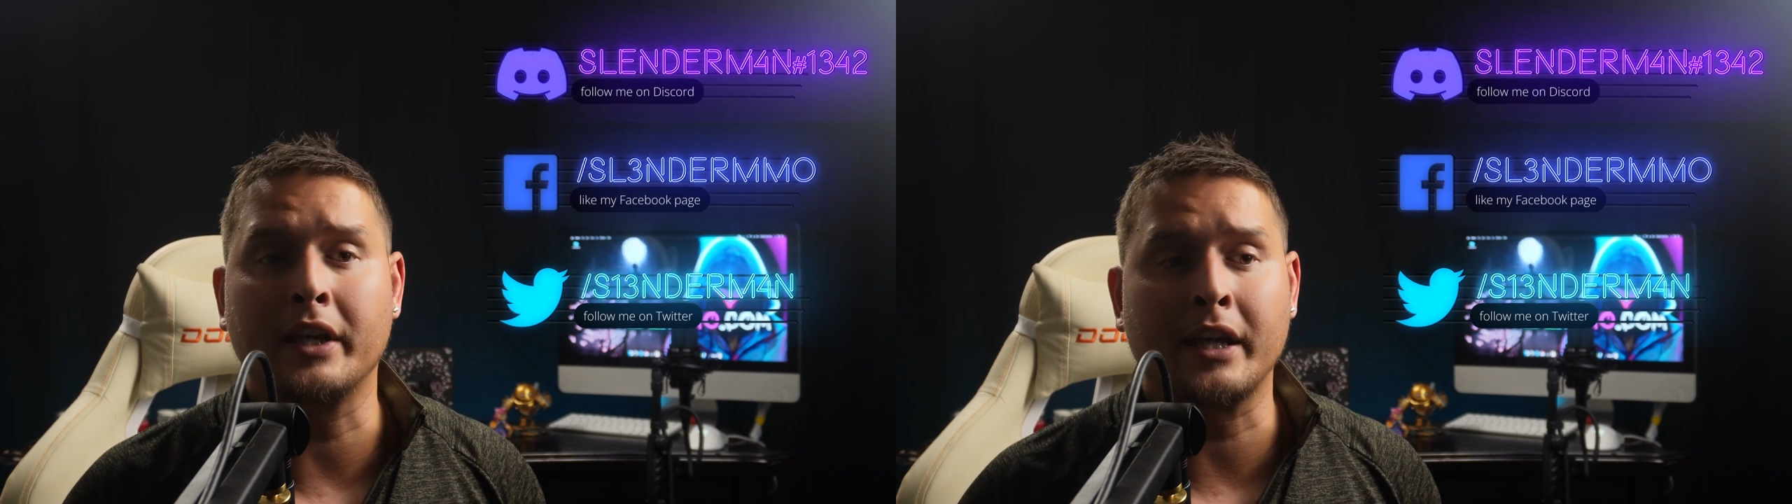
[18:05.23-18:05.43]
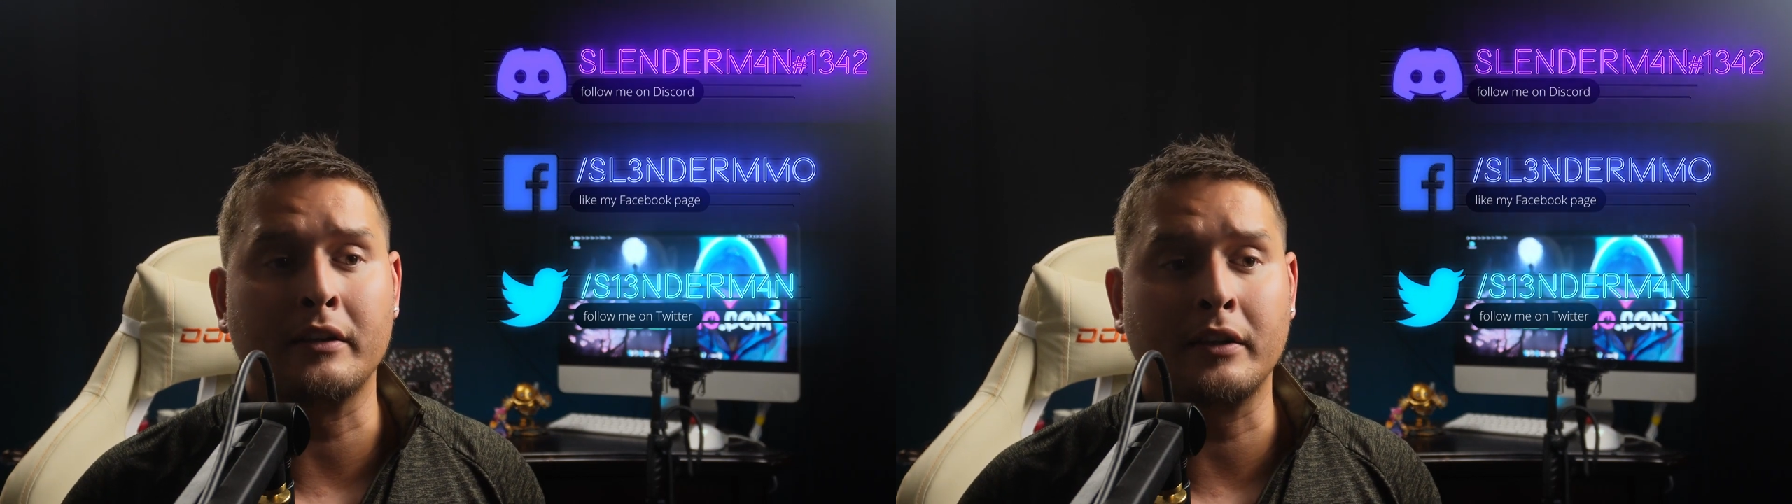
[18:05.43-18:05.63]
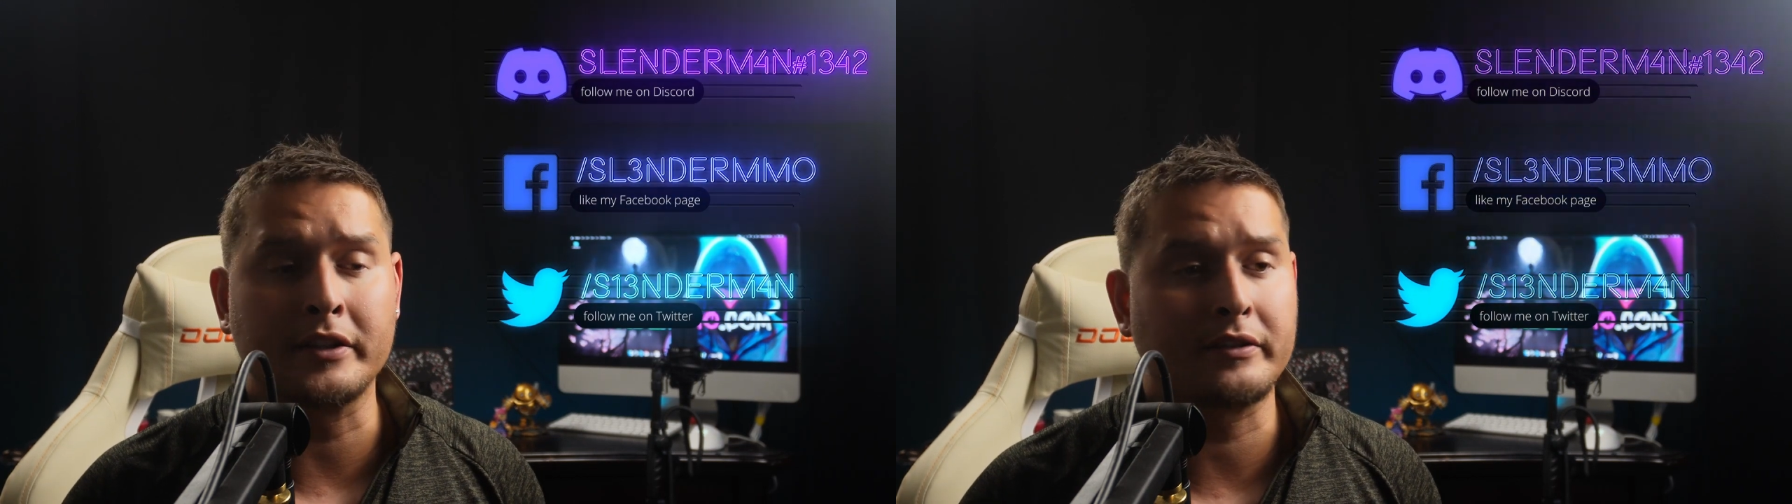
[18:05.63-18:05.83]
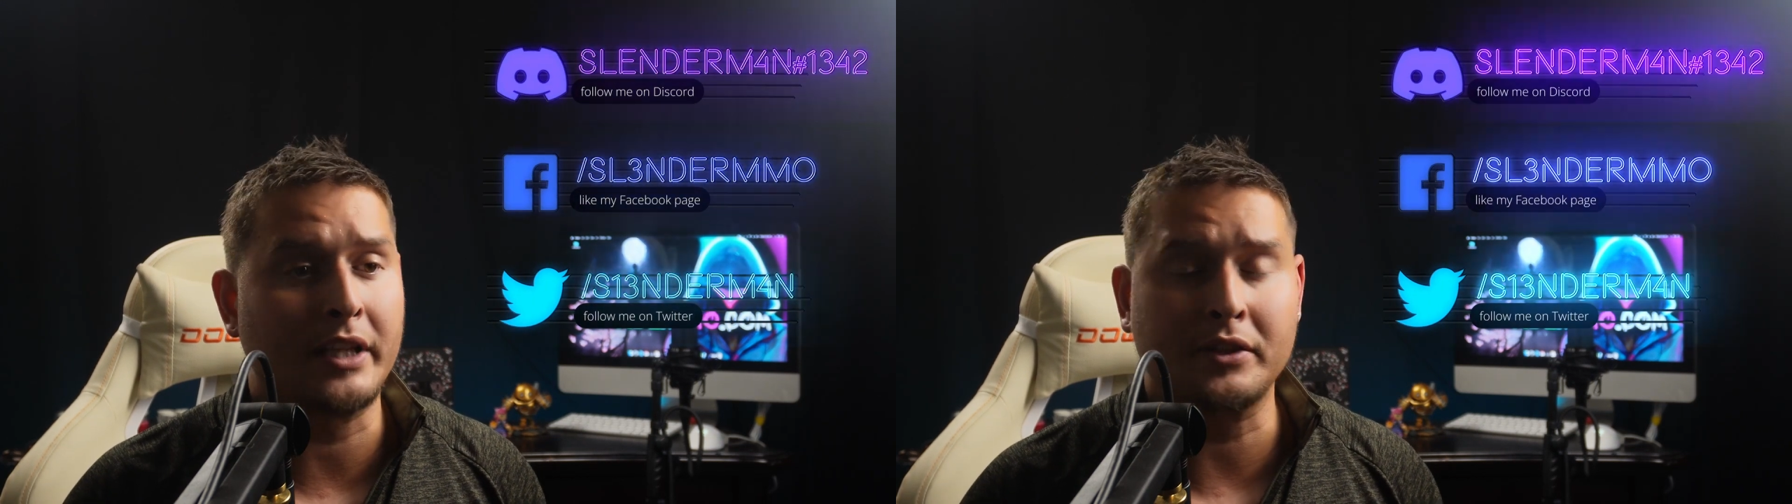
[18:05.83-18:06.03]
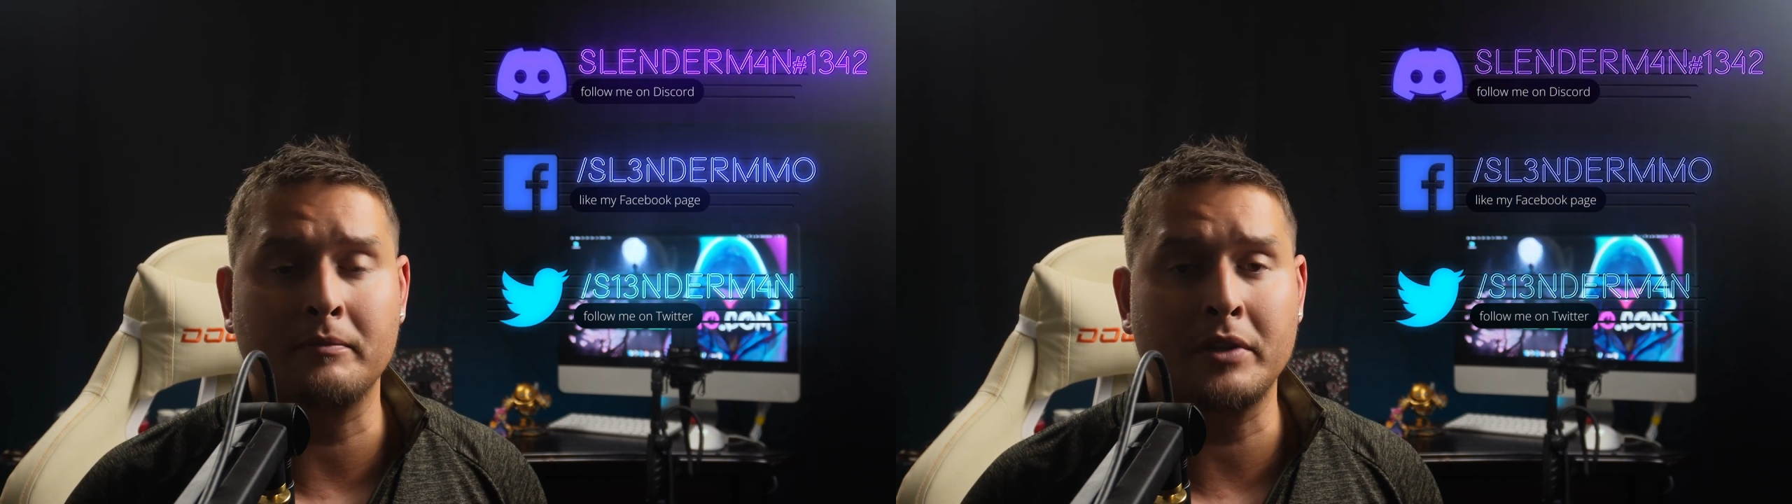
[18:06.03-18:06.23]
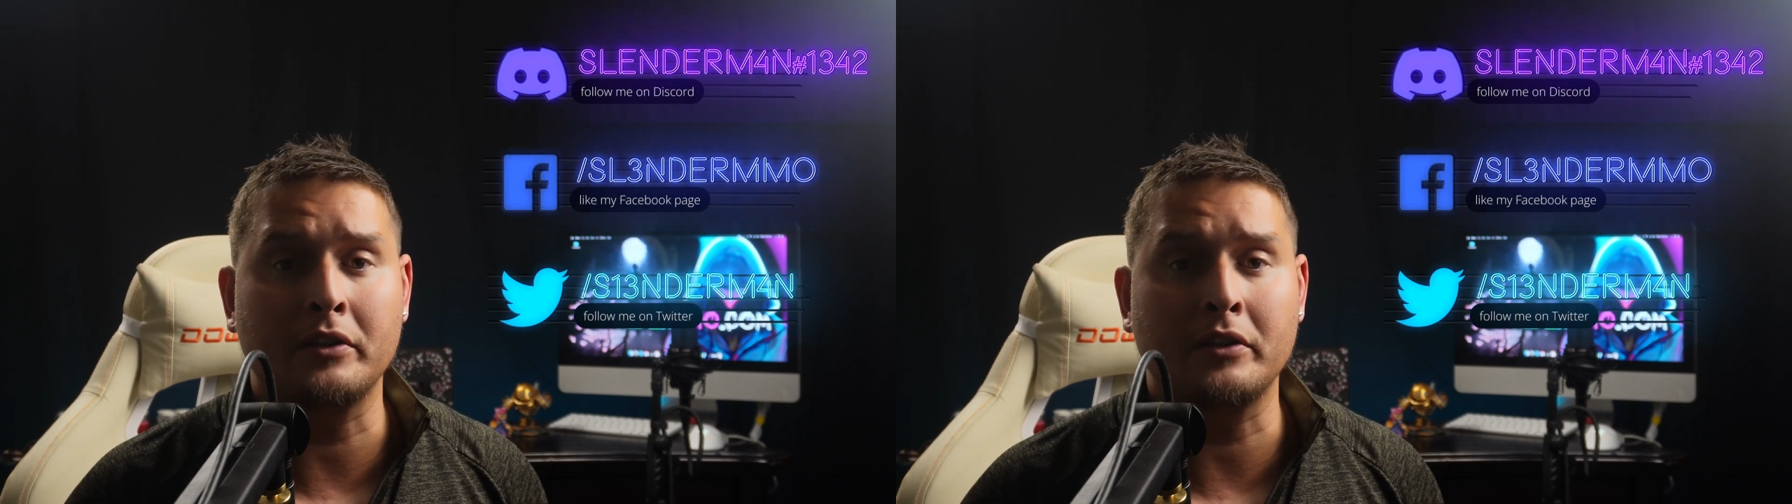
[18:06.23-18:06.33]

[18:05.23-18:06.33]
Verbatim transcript: and just let them know,